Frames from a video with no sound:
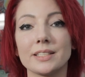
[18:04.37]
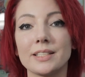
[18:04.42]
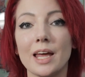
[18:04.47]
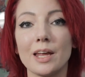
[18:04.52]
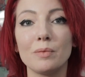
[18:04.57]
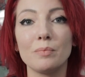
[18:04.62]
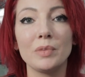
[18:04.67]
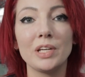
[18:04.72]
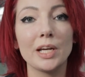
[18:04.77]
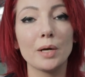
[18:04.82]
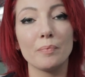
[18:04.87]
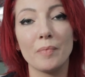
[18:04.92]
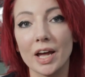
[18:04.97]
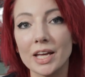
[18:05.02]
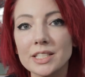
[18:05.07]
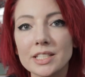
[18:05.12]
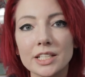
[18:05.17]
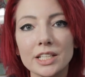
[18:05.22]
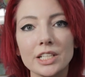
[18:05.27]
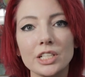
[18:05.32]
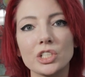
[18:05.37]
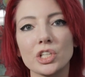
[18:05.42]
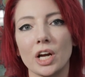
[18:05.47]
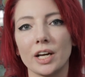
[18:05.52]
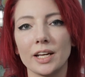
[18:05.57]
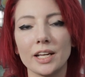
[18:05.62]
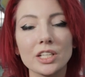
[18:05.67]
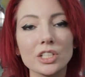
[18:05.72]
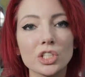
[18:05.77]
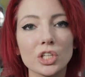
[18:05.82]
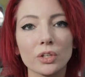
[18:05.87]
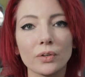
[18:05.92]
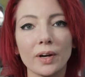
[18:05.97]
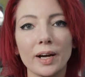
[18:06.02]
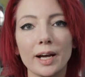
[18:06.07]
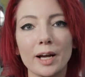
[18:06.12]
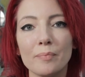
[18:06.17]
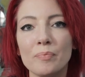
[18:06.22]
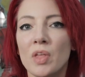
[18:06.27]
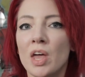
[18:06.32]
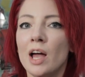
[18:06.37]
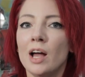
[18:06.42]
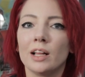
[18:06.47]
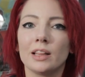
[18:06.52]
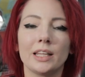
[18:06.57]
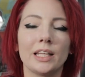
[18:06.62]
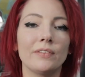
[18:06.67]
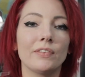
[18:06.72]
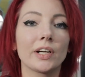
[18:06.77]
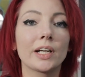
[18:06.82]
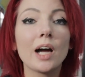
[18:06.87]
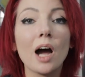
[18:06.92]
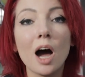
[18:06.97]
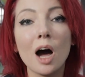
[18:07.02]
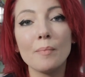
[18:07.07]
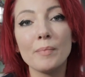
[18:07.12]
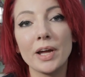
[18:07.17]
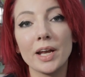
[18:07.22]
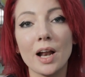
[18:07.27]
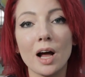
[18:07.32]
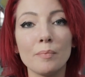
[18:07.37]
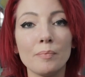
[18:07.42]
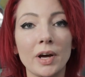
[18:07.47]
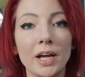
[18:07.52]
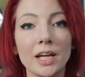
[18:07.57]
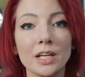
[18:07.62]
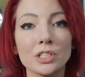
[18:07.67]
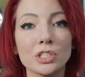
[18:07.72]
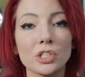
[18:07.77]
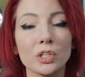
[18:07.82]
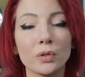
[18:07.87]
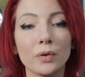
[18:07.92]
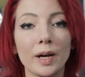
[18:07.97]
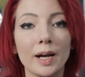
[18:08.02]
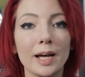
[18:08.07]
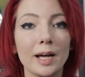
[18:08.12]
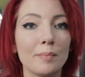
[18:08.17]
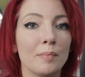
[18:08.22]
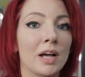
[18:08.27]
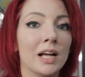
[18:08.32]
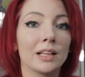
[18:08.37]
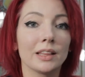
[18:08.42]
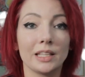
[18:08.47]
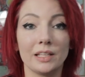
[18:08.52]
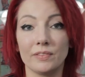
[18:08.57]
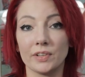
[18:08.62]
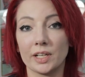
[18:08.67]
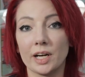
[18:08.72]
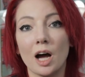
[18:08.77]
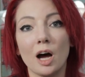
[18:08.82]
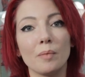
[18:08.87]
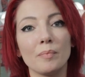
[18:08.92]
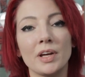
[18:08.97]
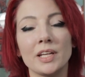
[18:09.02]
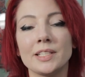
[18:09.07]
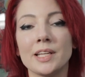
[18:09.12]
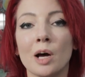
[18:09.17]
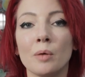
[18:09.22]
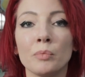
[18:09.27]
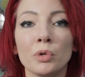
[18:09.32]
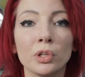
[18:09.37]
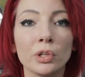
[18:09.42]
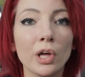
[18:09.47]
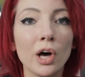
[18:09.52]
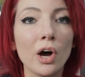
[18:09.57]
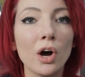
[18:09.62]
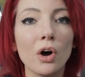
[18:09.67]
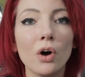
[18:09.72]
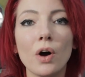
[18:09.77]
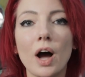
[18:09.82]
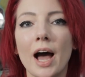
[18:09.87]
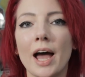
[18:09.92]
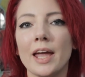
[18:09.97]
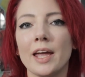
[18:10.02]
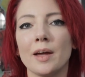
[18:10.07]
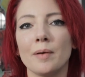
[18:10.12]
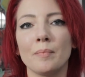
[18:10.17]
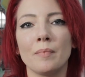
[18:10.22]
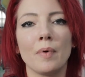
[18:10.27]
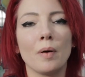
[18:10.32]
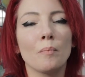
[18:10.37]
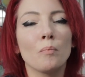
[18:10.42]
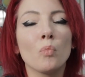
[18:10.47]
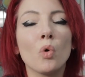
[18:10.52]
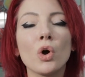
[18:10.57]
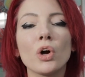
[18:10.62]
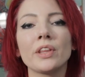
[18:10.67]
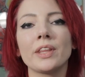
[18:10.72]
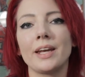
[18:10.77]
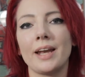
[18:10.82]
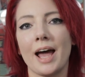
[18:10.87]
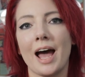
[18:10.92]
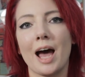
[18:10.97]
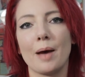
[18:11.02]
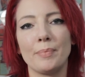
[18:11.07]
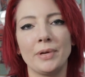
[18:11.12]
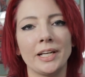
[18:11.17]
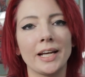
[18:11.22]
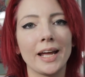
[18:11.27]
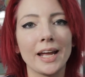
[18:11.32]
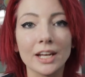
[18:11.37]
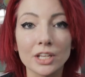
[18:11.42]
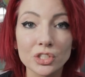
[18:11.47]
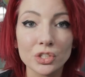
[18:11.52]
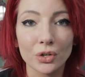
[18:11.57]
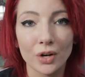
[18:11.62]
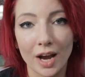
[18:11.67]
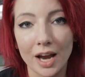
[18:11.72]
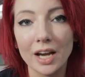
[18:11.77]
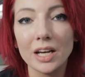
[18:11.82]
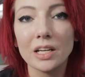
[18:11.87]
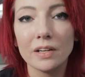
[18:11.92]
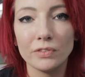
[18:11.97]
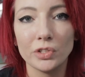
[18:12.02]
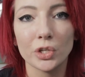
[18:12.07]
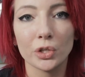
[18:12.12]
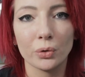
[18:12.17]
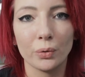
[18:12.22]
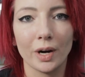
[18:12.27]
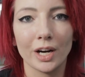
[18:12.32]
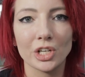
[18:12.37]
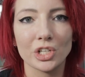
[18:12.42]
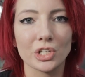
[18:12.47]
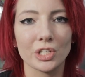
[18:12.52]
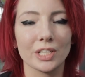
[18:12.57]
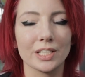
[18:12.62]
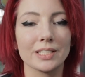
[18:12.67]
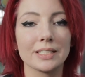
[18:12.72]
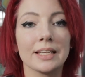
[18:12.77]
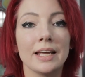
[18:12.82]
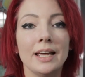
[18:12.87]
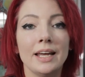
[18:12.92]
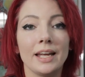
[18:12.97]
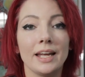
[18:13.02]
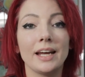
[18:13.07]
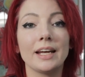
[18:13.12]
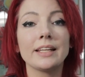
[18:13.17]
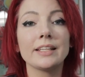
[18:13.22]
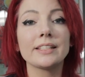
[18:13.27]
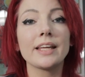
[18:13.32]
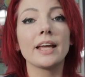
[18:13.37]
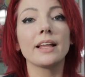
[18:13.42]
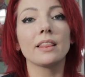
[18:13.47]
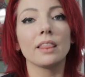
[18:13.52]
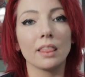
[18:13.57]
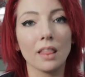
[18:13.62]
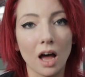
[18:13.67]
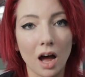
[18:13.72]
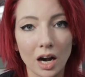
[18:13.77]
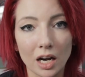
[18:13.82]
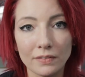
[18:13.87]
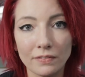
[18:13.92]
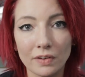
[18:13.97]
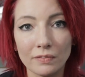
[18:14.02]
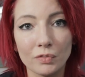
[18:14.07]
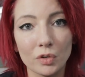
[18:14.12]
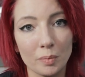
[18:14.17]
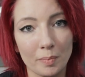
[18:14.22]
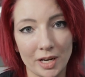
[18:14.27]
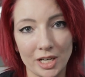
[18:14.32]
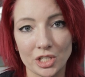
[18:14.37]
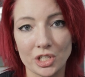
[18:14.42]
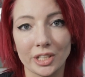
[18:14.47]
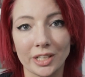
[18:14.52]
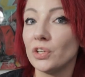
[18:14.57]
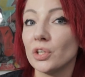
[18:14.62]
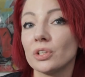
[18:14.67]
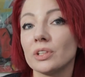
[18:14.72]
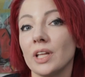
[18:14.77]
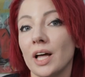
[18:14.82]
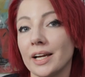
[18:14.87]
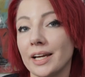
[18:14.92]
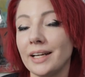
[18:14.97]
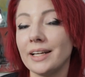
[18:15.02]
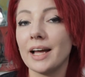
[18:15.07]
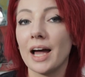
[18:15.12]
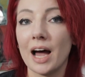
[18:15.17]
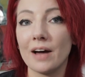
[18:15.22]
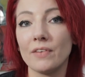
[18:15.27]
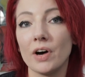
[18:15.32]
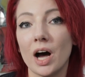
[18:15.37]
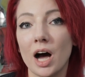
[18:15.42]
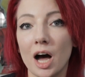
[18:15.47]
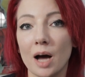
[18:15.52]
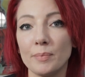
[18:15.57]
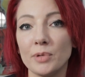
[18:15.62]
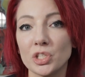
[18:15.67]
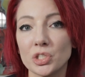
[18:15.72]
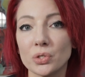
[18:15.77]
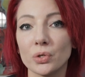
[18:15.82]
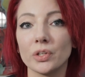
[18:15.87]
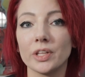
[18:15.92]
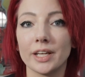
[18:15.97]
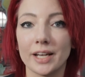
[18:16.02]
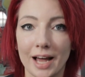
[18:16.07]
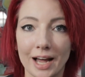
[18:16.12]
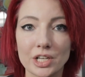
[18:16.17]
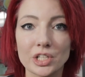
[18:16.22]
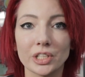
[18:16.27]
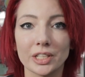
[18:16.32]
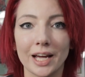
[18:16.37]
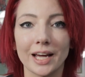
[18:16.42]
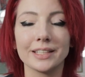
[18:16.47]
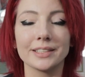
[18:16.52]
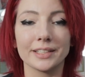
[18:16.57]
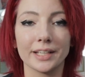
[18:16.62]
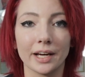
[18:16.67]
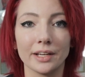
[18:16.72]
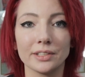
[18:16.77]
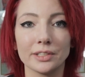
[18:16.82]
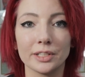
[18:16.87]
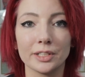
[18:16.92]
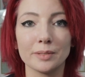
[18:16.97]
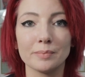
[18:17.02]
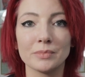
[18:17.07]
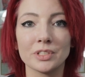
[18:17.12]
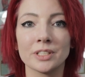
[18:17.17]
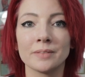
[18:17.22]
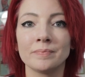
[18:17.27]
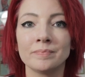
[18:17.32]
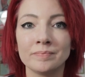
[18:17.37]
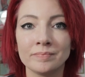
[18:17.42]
send me a message on Instagram, leave a comment on my Instagram, leave a comment down below. I am more than happy to answer any of your questions. It is a lot of information. If you're lucky to have a hobby store that actually has Gundams,